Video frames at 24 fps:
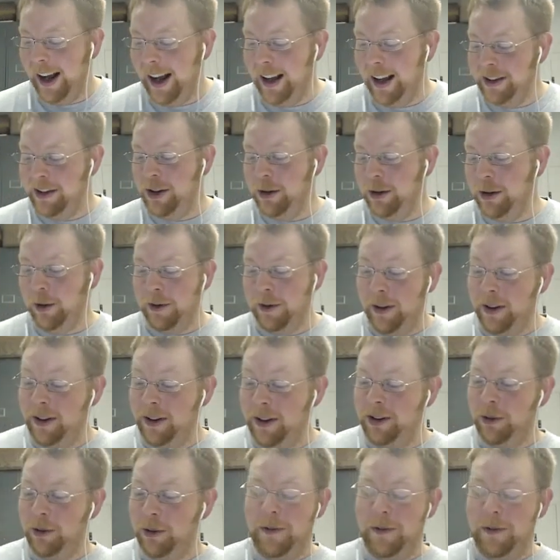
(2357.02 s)
do
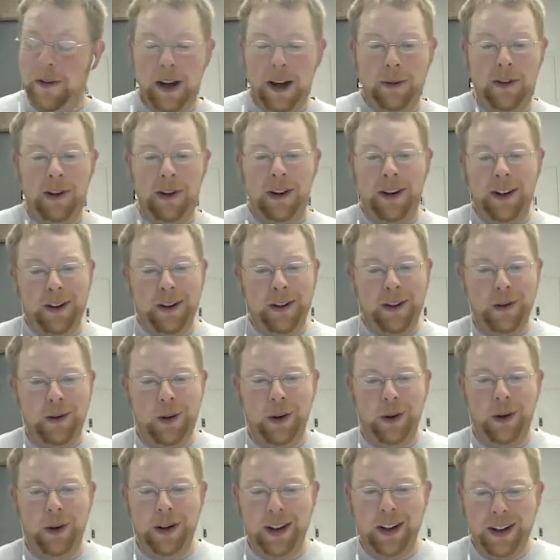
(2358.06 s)
a favor
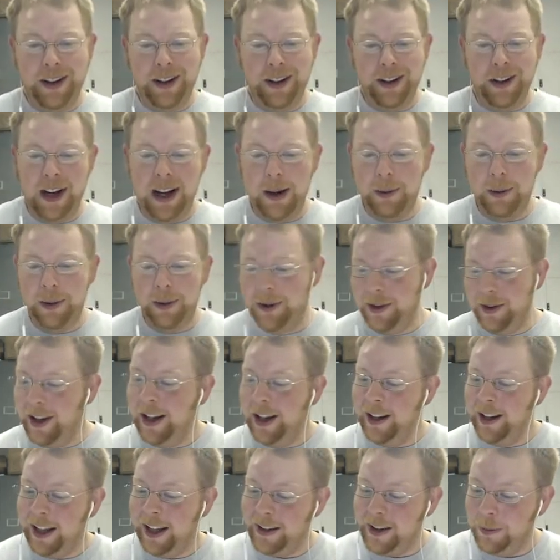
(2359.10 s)
for your neighbors and
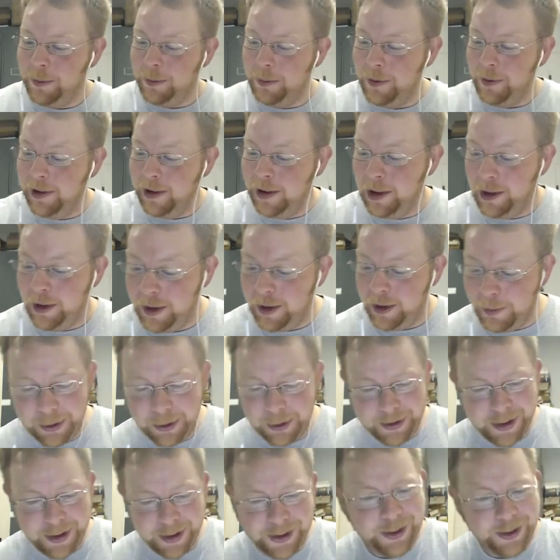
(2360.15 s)
let them learn about
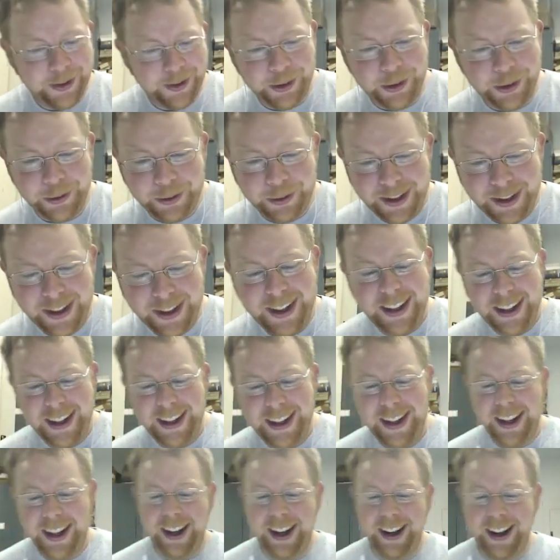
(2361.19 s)
this through
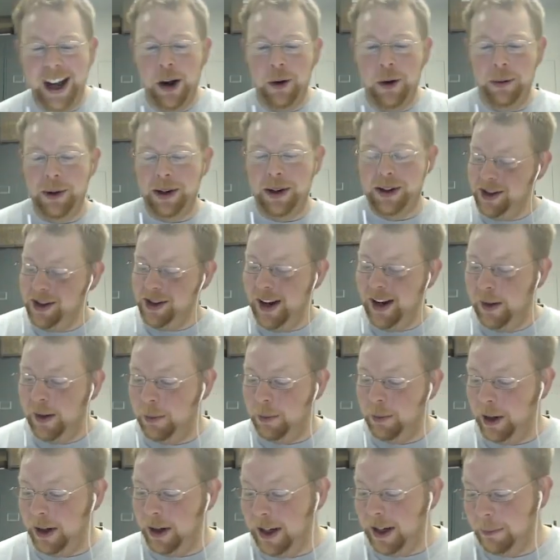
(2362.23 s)
outreach and
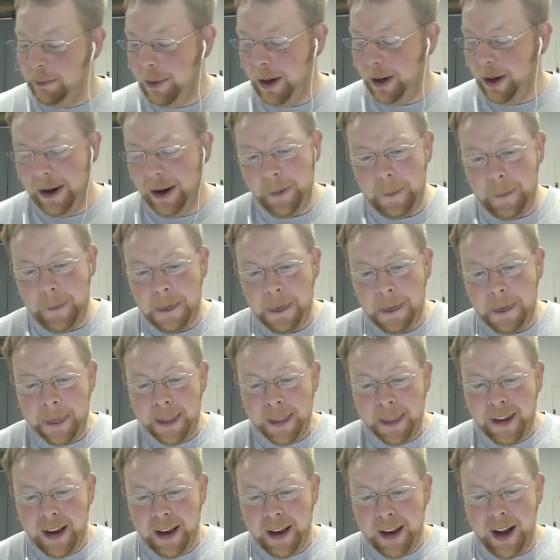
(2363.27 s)
Breaking Bio.
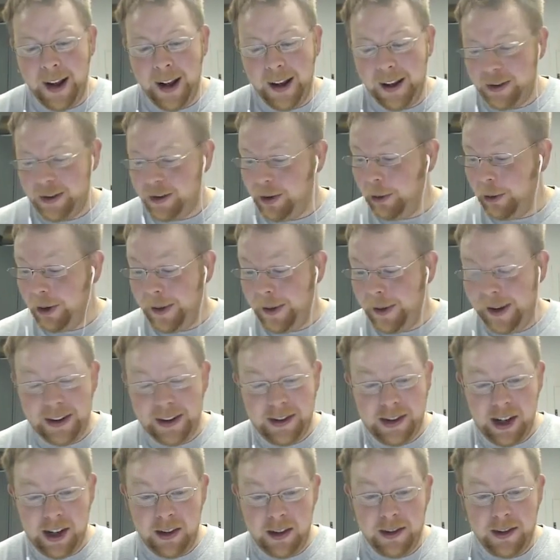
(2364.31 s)
So I want to thank
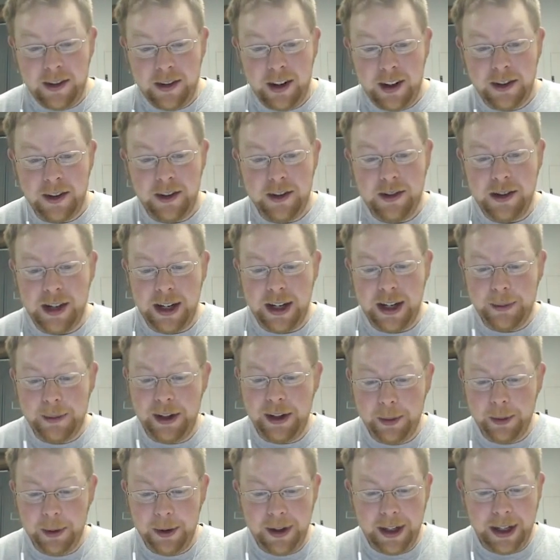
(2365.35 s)
Dr. James
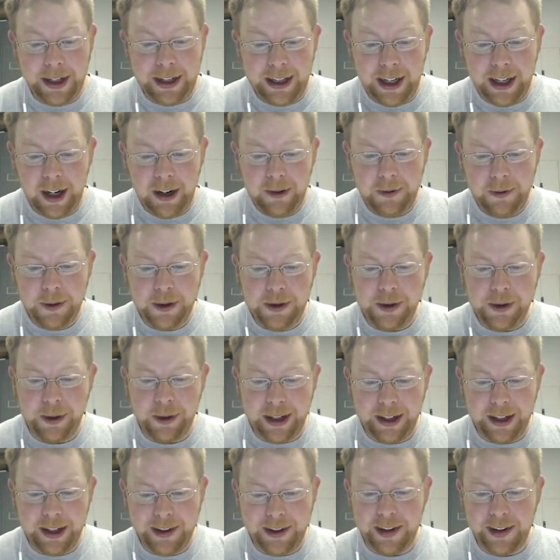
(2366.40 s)
Gilbert again for joining
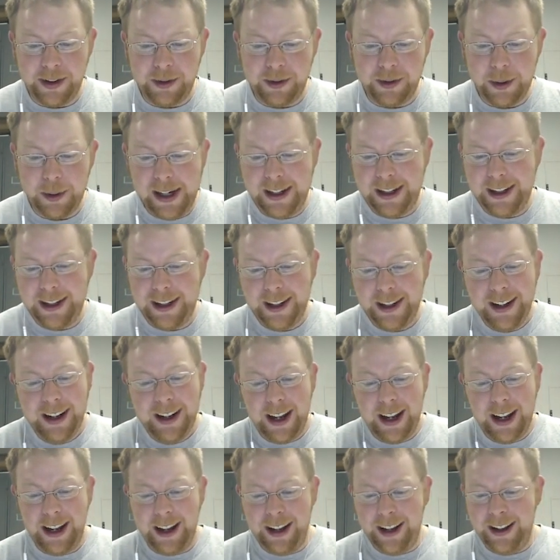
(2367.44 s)
us this week,
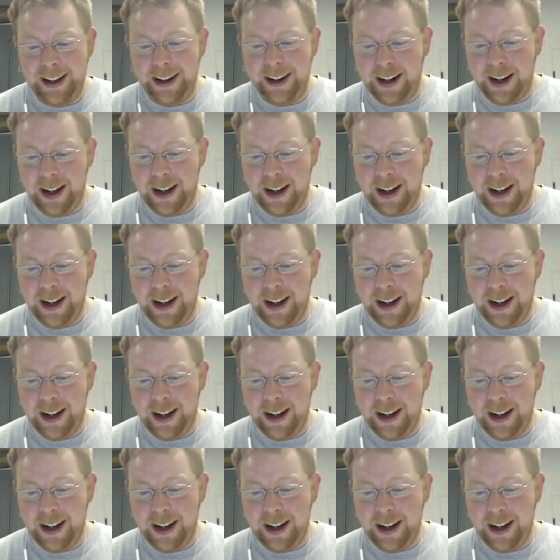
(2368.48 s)
and